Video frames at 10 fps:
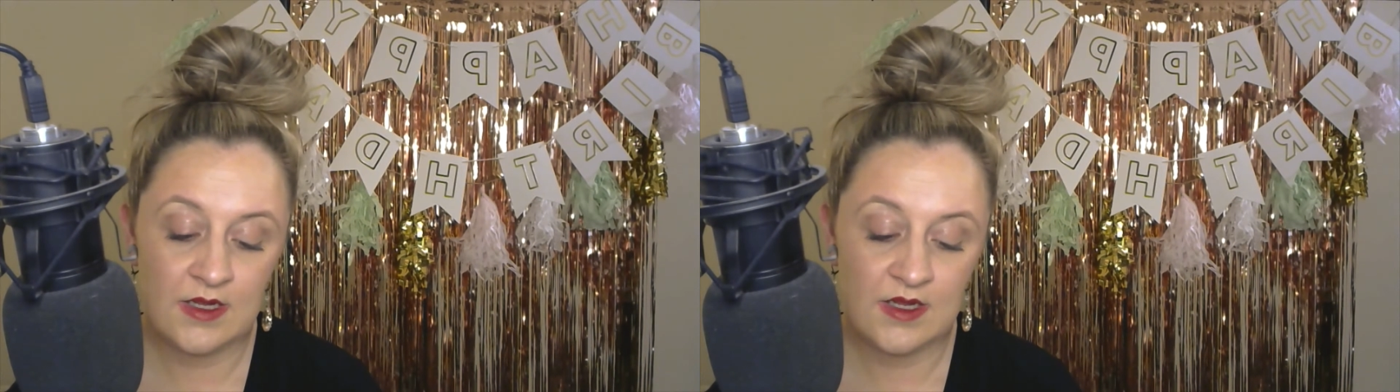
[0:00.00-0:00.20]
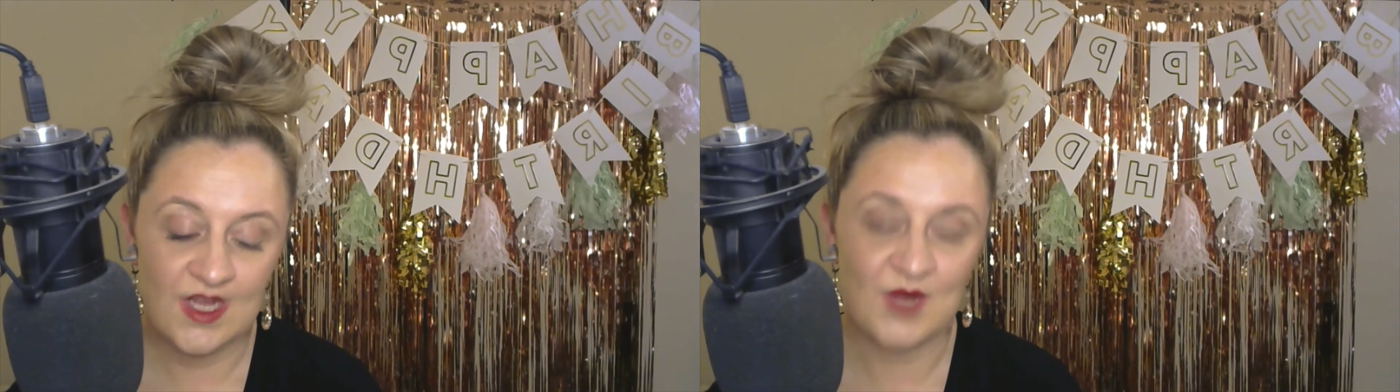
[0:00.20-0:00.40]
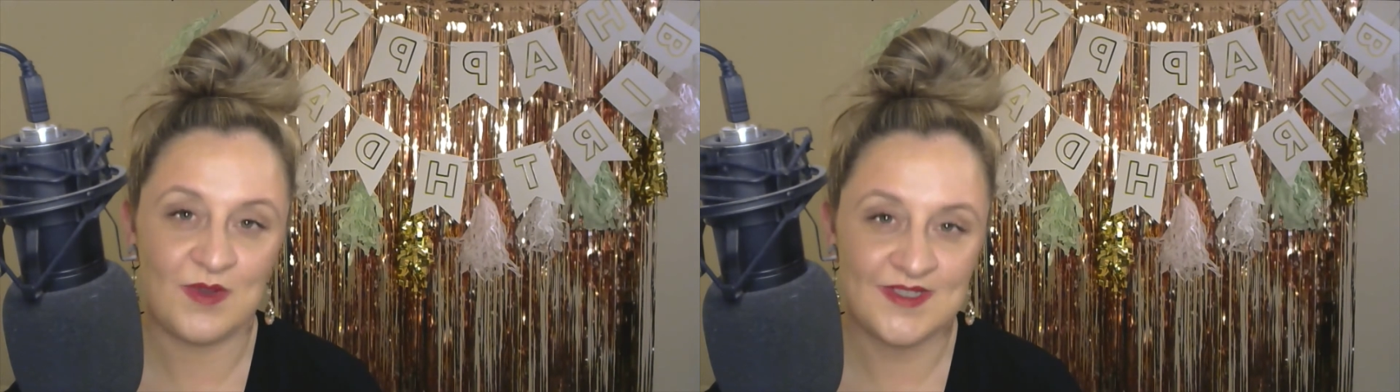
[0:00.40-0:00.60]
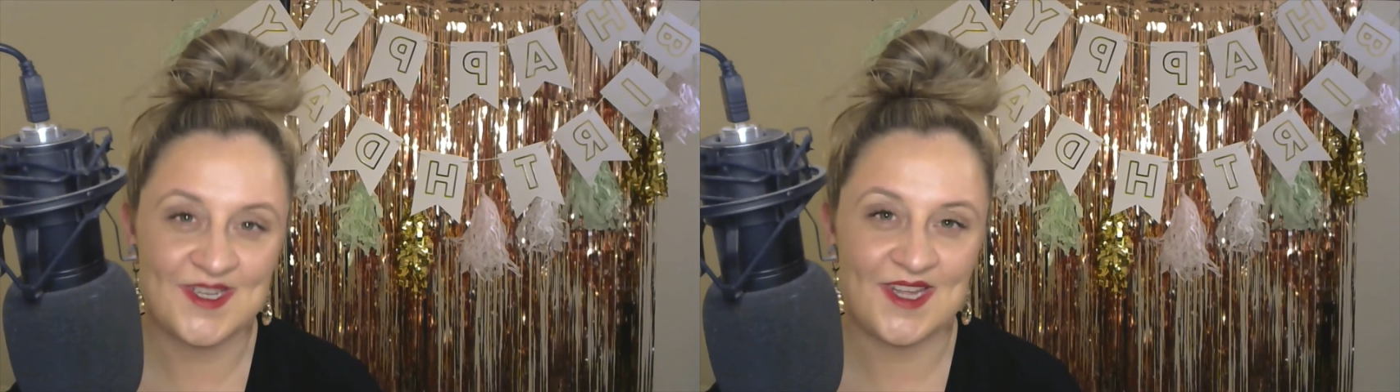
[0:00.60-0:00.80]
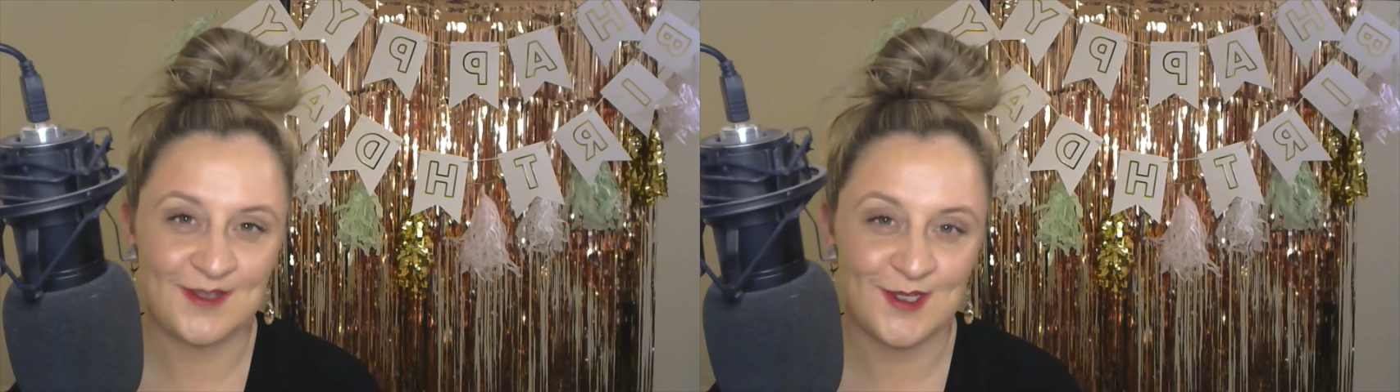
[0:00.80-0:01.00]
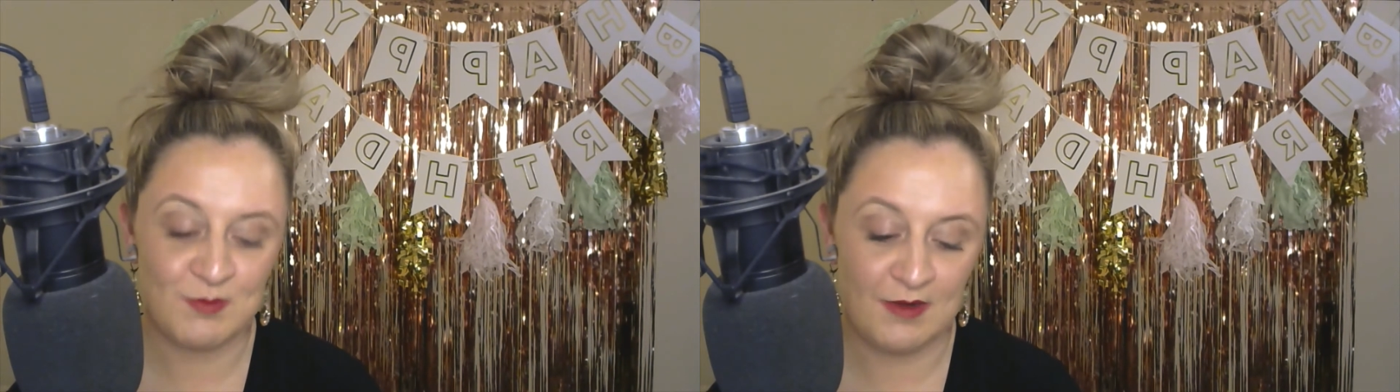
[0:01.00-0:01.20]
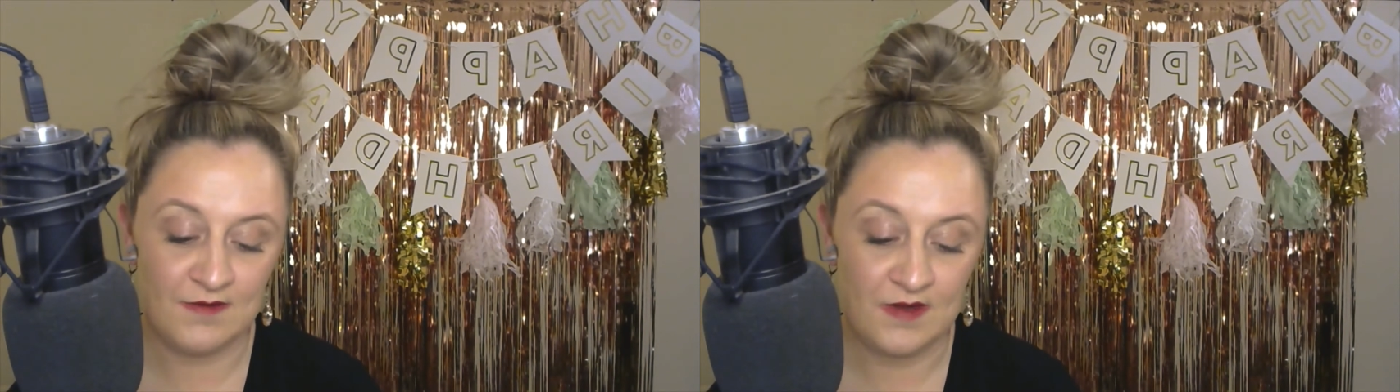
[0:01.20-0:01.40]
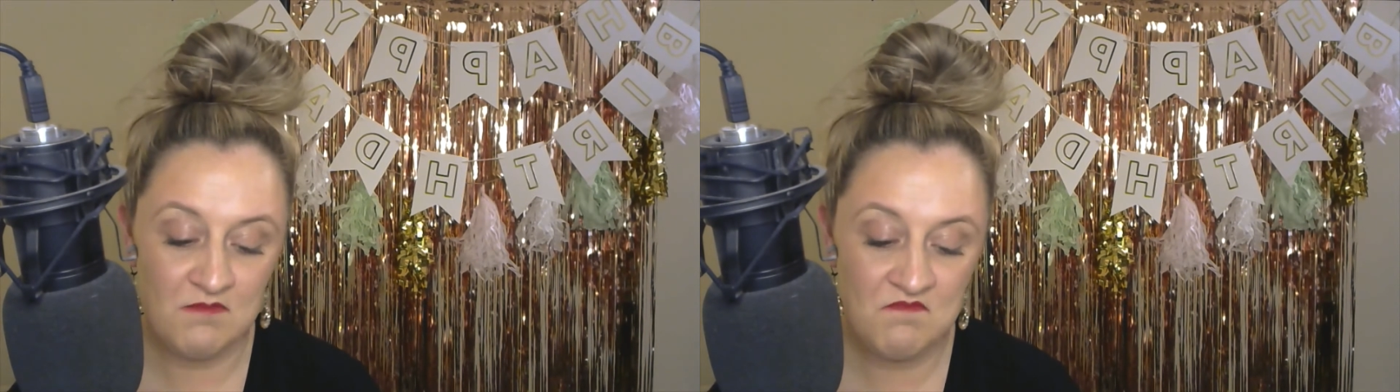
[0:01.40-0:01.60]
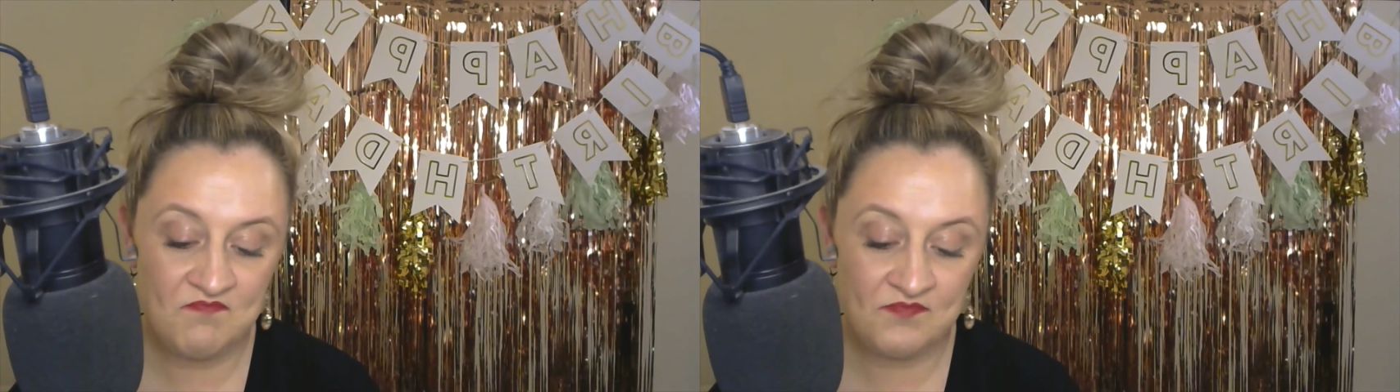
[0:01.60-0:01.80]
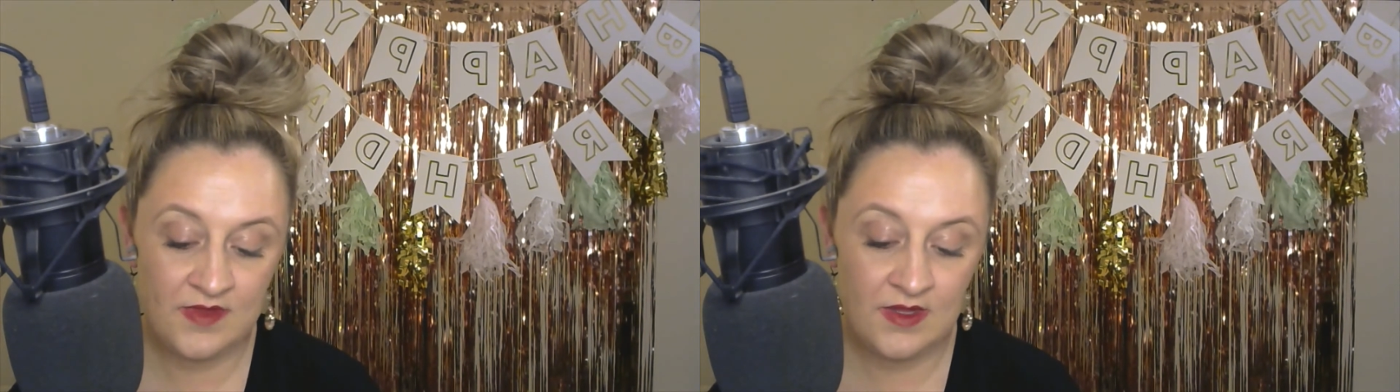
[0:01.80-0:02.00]
It was an English muffin.
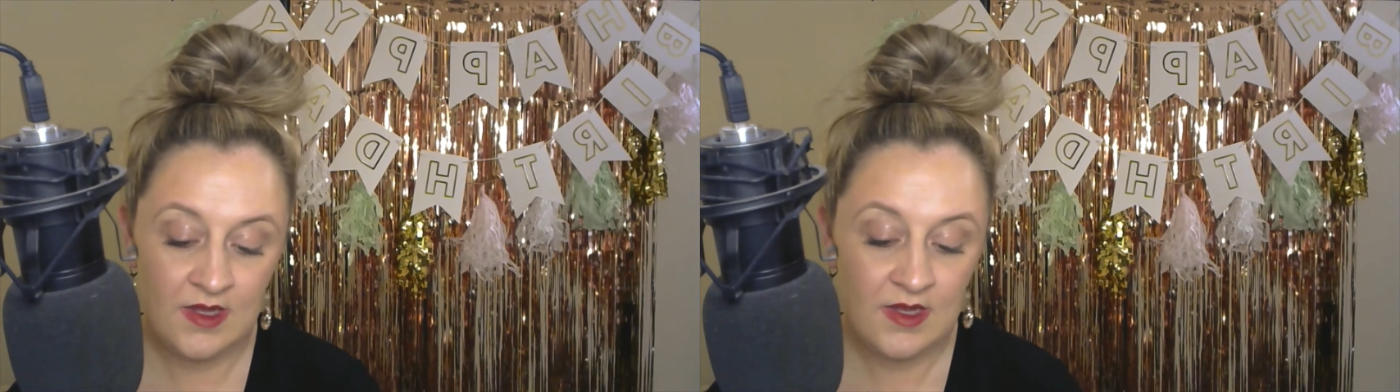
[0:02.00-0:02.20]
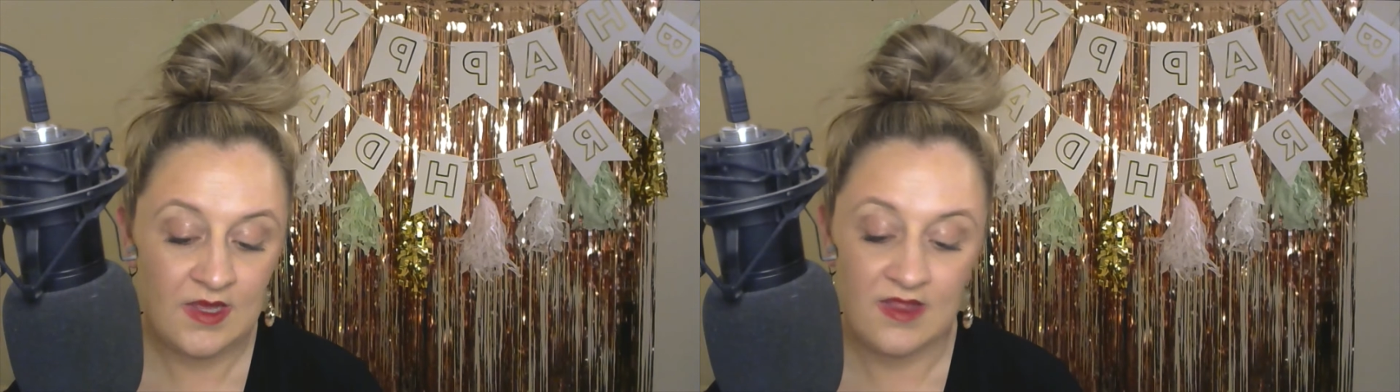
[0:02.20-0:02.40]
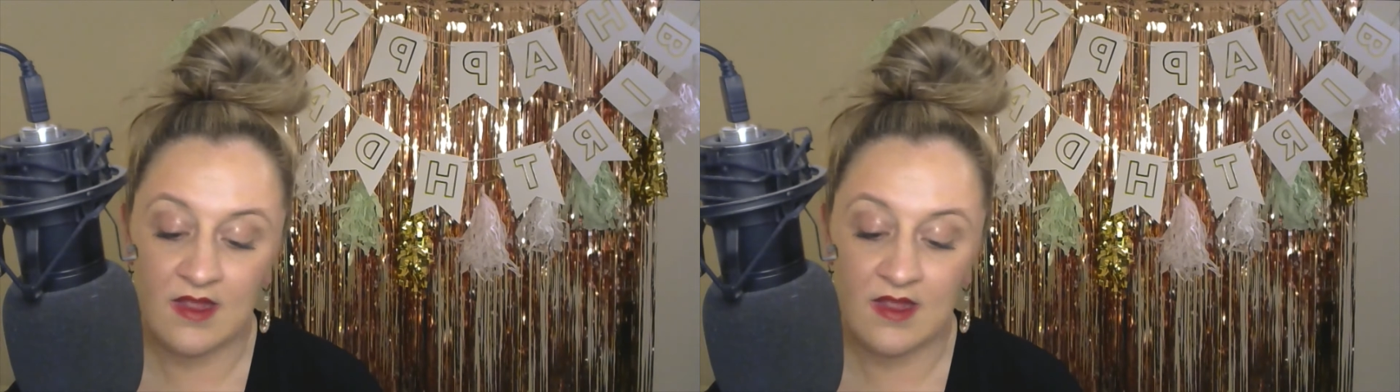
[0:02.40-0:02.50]
He